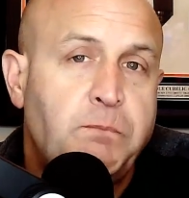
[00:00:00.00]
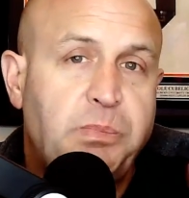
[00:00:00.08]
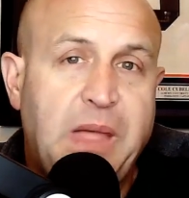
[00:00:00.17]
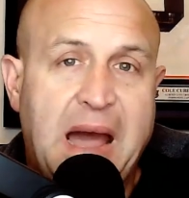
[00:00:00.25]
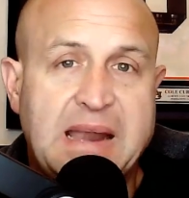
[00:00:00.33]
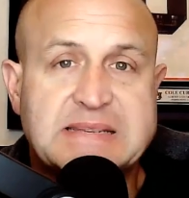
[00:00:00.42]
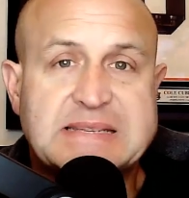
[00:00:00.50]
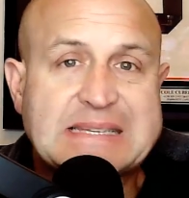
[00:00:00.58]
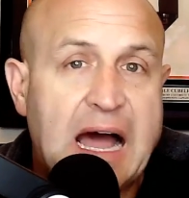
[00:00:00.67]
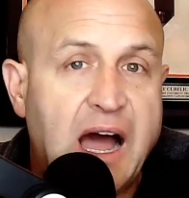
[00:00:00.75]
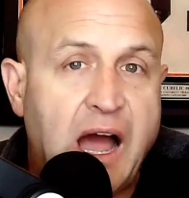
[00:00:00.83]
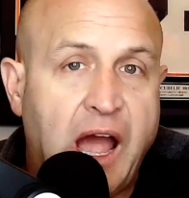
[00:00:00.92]
That
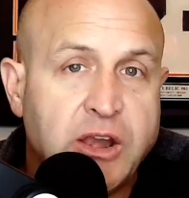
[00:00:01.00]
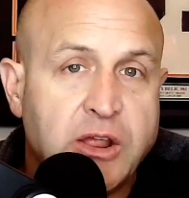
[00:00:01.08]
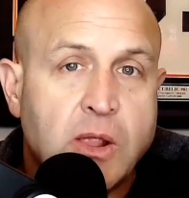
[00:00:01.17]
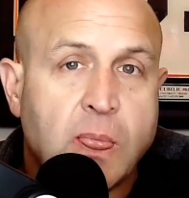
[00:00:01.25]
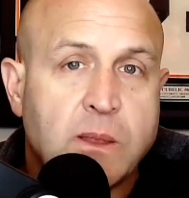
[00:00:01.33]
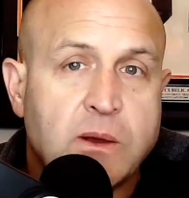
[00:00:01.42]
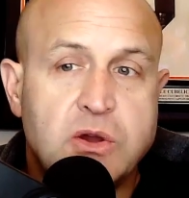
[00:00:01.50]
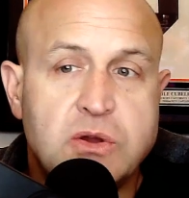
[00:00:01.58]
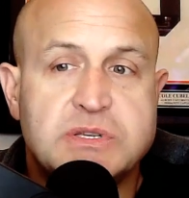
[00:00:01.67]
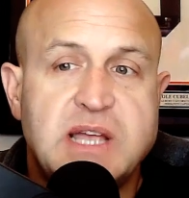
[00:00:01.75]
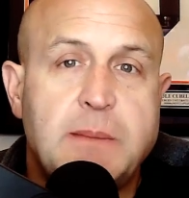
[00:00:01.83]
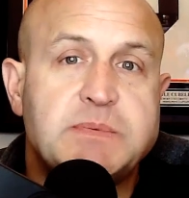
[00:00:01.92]
aside, who
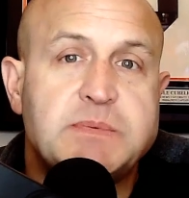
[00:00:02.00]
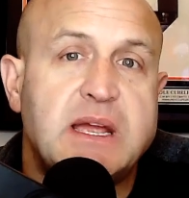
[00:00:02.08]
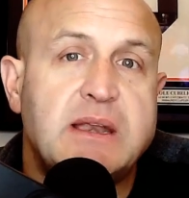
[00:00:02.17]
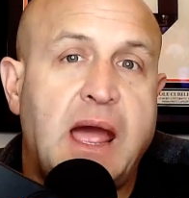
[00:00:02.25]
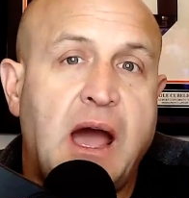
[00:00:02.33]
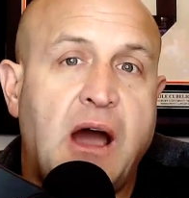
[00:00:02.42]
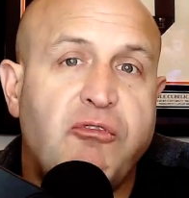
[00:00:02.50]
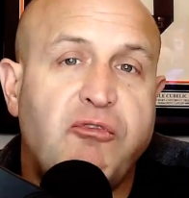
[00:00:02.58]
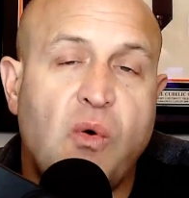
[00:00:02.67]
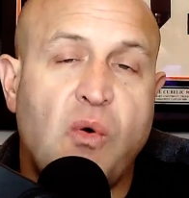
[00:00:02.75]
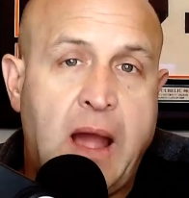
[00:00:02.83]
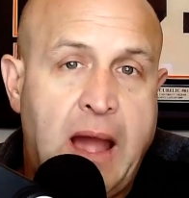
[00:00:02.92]
steps in now
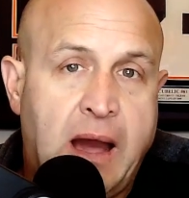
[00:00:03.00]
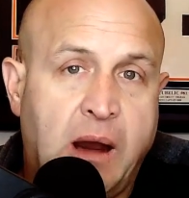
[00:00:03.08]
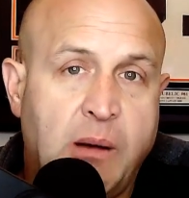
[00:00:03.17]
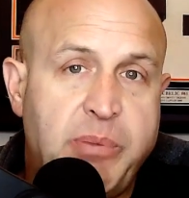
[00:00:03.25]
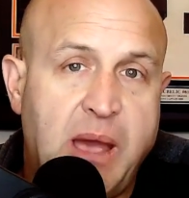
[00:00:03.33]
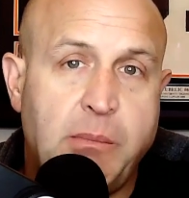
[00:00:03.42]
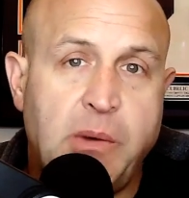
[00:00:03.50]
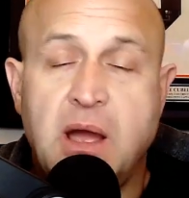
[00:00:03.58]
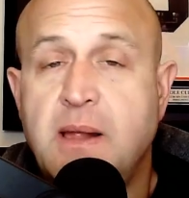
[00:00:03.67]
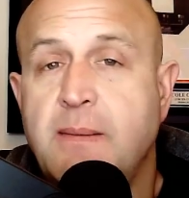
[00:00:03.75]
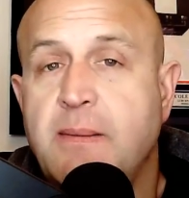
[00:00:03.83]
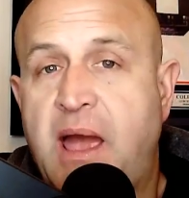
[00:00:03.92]
for Alabama?
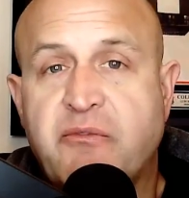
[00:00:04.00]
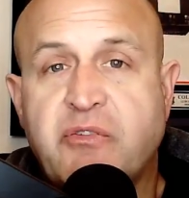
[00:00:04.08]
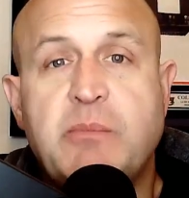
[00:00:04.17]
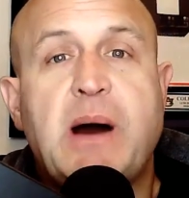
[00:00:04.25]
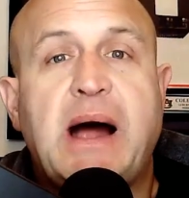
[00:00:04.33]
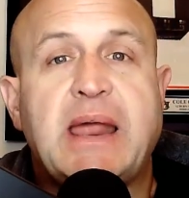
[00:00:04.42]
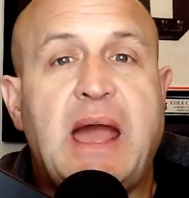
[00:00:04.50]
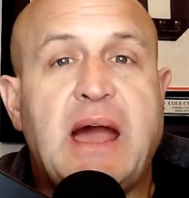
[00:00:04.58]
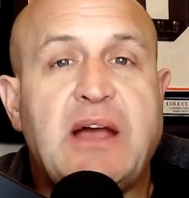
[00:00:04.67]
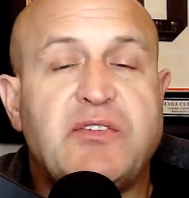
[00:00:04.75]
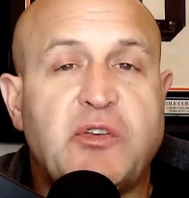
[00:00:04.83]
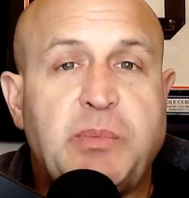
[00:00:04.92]
Everybody
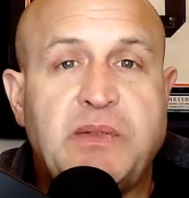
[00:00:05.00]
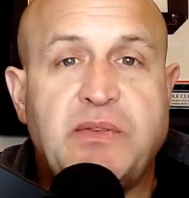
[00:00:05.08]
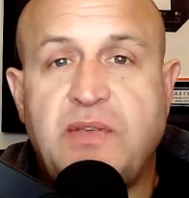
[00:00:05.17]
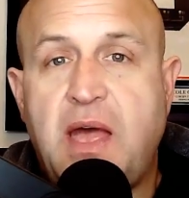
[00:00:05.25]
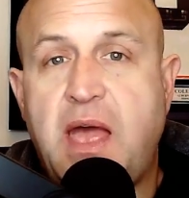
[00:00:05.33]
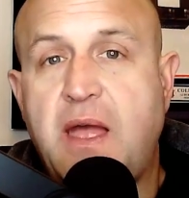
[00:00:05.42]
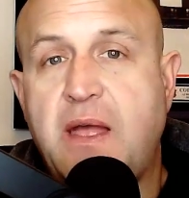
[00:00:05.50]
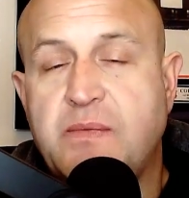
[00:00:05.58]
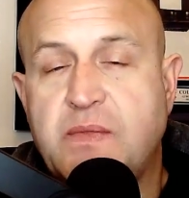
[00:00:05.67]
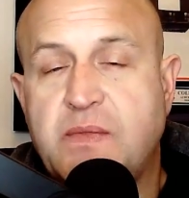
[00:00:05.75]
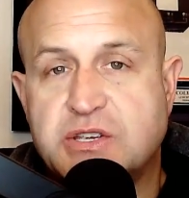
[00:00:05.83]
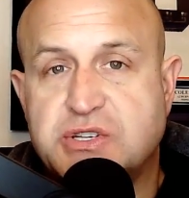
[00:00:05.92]
has just been saying
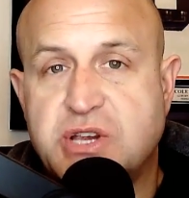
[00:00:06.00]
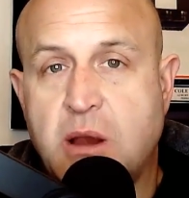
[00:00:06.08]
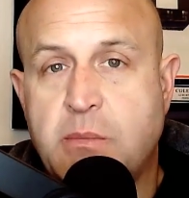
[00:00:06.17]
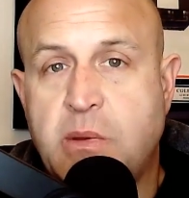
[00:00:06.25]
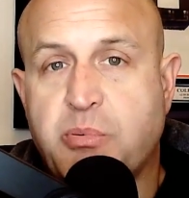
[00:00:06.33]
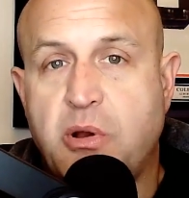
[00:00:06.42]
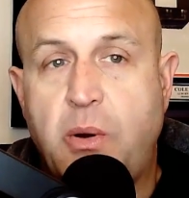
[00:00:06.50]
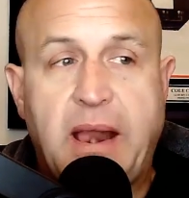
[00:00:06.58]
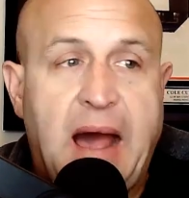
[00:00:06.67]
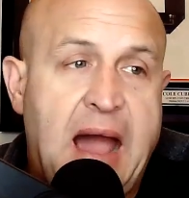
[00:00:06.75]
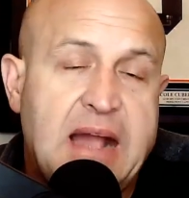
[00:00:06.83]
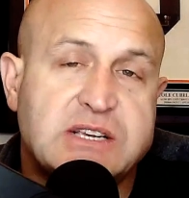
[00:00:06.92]
that it's Jeremy Pruitt.
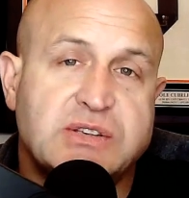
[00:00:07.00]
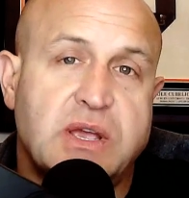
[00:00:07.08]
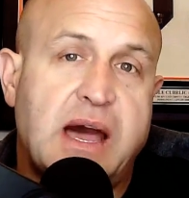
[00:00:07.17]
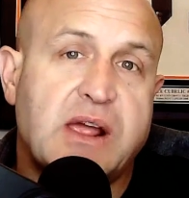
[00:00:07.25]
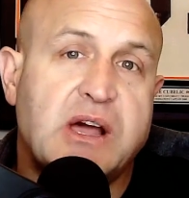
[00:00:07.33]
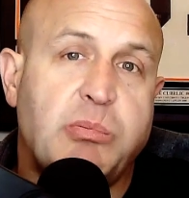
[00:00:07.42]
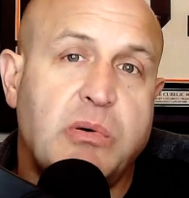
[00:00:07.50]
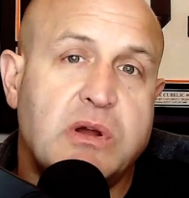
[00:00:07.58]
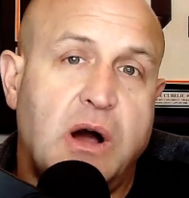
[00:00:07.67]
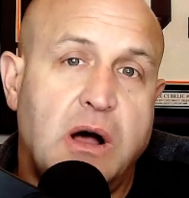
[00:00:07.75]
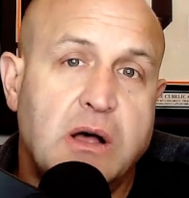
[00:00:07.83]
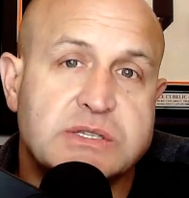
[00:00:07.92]
I actually got a couple of
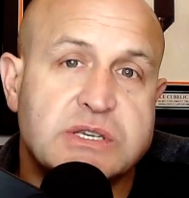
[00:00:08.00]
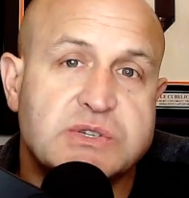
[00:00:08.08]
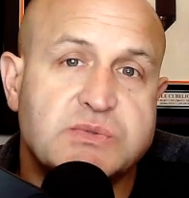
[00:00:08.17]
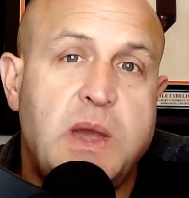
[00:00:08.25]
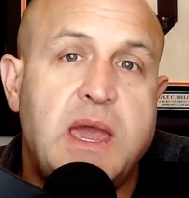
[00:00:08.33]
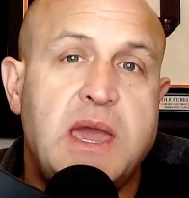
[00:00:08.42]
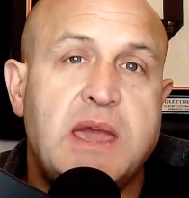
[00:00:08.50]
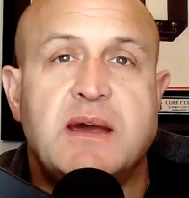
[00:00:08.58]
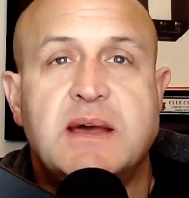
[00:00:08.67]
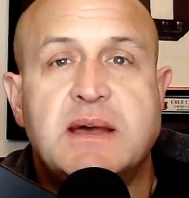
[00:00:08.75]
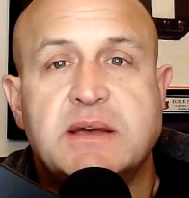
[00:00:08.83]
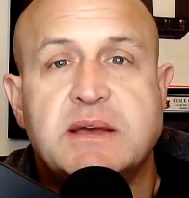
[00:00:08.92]
calls this week
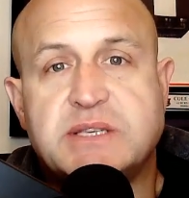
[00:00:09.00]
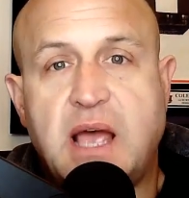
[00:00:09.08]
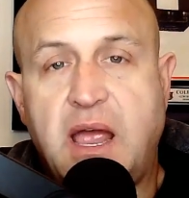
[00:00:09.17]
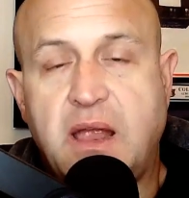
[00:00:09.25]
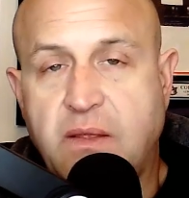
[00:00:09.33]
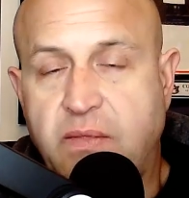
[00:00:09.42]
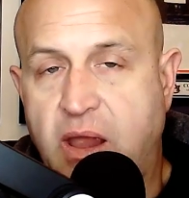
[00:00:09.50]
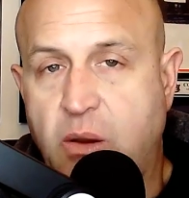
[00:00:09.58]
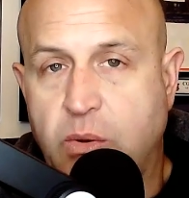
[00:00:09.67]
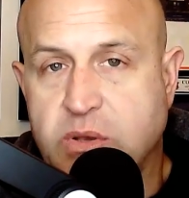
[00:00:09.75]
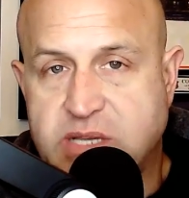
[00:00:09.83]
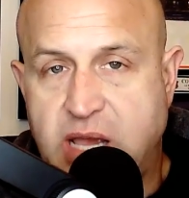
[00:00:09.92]
saying that there
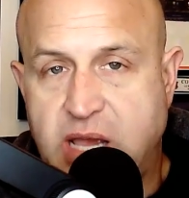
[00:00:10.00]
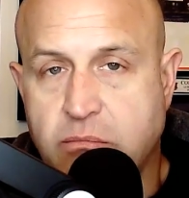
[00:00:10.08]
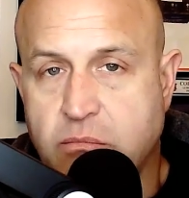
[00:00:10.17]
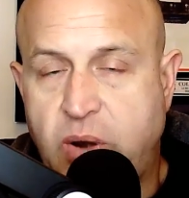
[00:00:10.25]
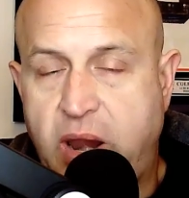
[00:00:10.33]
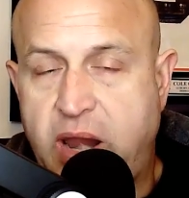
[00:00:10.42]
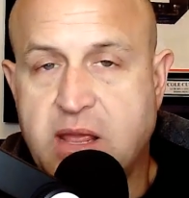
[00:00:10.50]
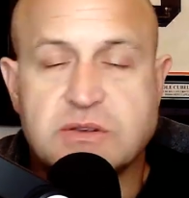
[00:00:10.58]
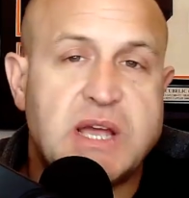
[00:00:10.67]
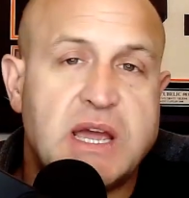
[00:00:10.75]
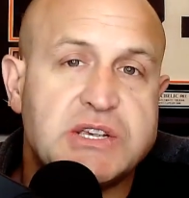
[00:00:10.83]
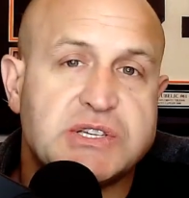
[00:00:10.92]
was a radio
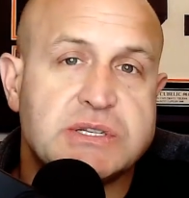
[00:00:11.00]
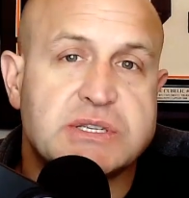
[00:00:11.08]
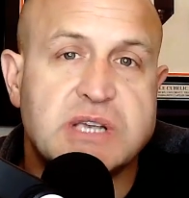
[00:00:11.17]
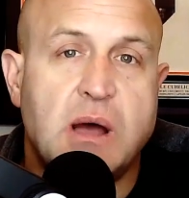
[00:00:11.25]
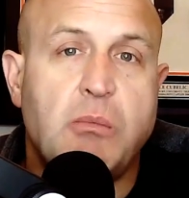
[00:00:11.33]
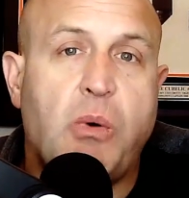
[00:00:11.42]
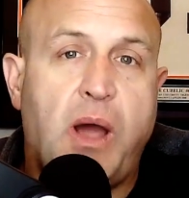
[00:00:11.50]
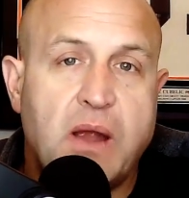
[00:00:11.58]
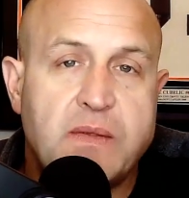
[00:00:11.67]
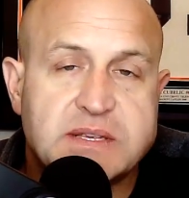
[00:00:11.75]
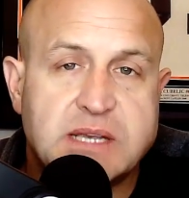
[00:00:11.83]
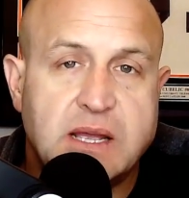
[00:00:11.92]
station
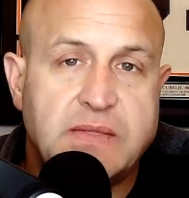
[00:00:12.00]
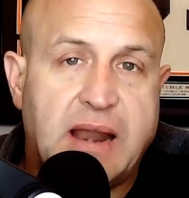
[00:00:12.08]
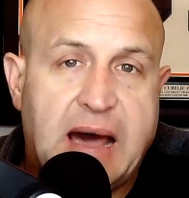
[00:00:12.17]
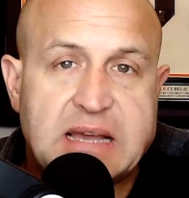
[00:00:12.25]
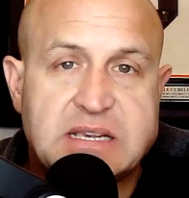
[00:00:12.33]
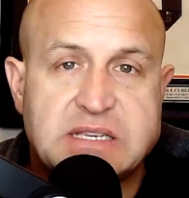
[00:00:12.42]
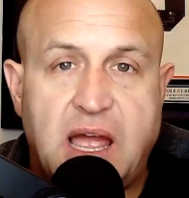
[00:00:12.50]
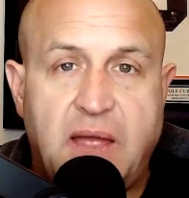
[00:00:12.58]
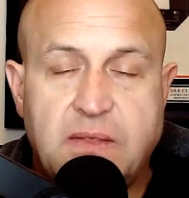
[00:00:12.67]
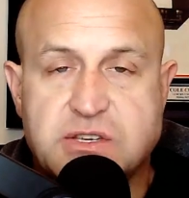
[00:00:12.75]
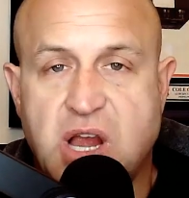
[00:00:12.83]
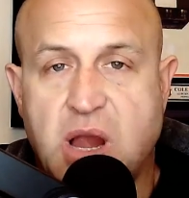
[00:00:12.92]
somewhere that said that I said
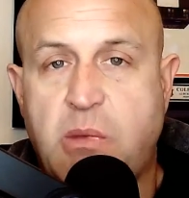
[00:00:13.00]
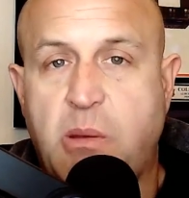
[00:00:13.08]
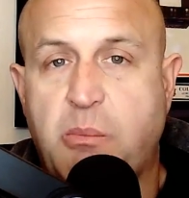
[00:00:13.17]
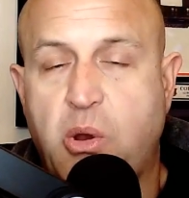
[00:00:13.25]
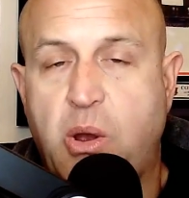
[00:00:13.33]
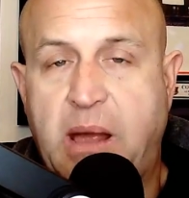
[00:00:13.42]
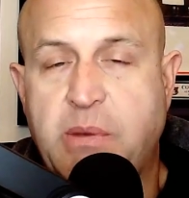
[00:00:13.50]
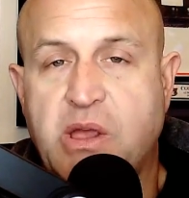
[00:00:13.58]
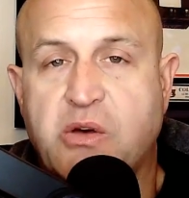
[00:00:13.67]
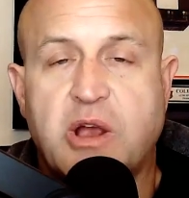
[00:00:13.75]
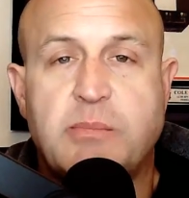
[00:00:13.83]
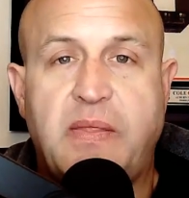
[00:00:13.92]
that Jeremy Pruitt had been
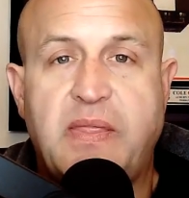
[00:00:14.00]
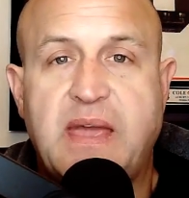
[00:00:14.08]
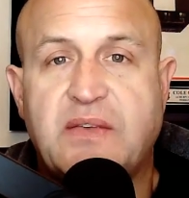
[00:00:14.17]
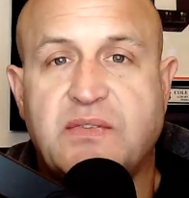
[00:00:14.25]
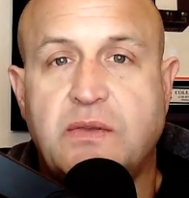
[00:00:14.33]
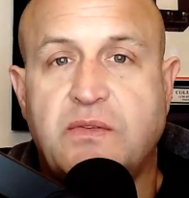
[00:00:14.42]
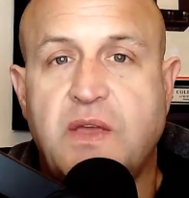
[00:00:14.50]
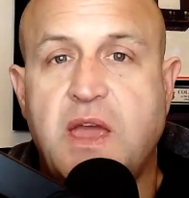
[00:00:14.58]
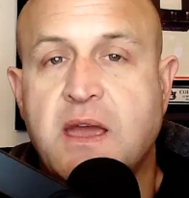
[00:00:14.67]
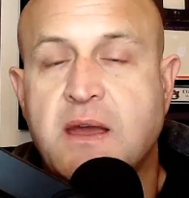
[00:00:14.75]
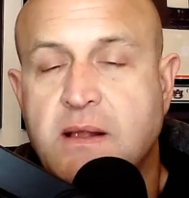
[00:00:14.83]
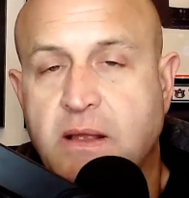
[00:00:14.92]
cleared by the
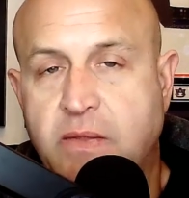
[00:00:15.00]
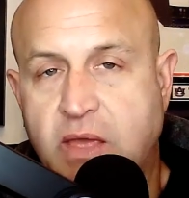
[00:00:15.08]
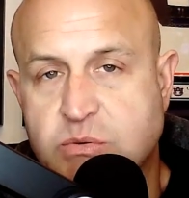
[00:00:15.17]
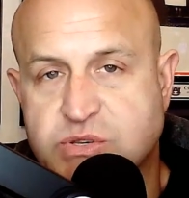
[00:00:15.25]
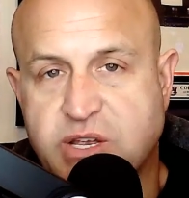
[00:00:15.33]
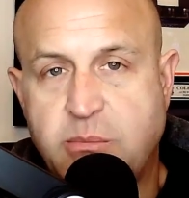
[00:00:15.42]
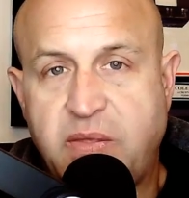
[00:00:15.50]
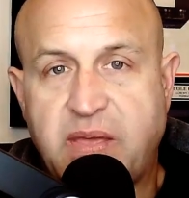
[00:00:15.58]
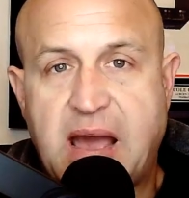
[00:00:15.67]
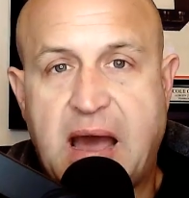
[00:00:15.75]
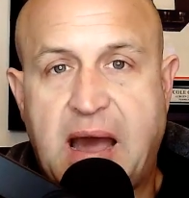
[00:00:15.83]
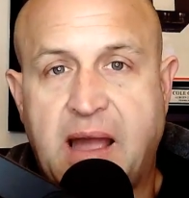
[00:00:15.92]
SEC and that he was going to be the
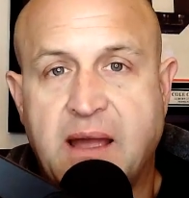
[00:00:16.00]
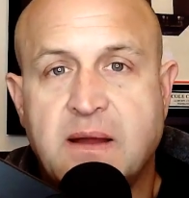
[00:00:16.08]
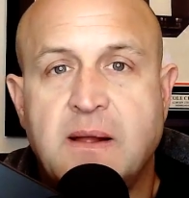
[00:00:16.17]
guy.